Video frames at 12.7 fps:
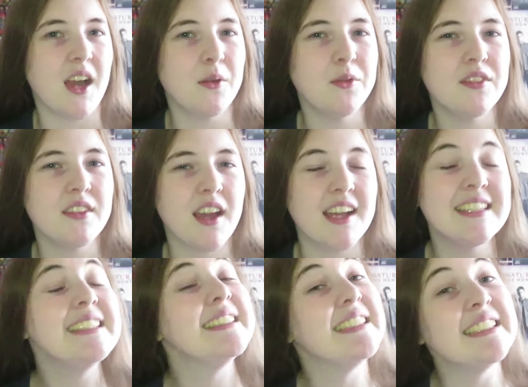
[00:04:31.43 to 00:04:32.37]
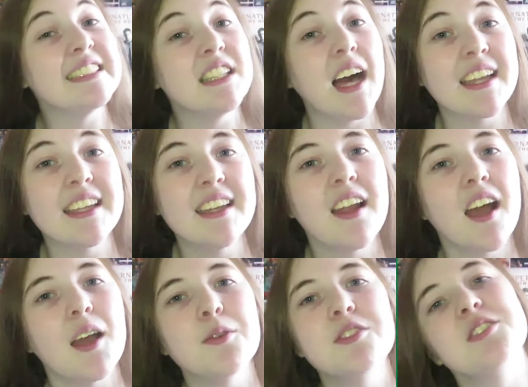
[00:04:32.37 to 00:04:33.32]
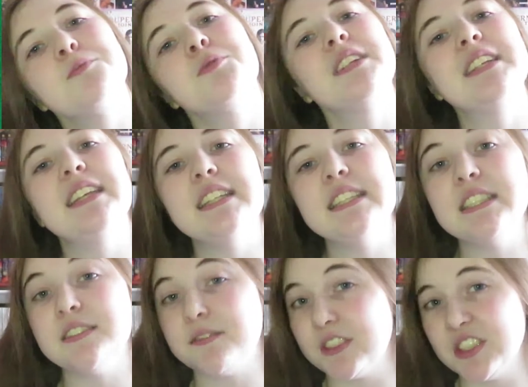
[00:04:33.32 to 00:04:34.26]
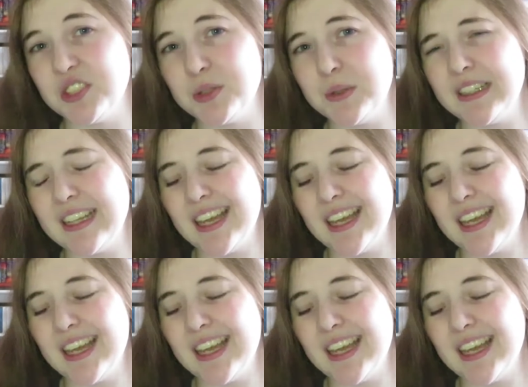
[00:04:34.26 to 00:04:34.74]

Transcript: I didn't dislike it, I was just pretty indifferent to it,